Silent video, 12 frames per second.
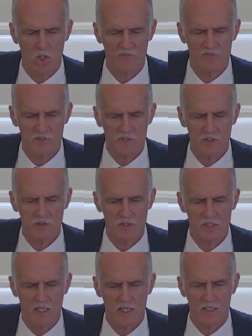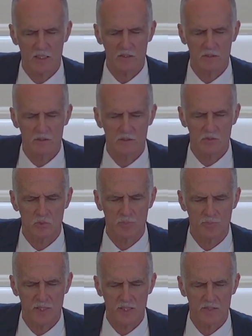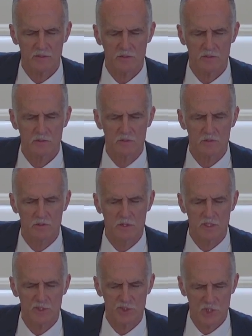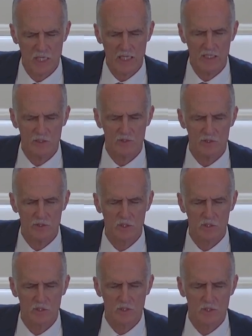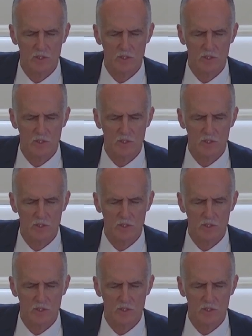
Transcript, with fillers: all of us here today, to repent and change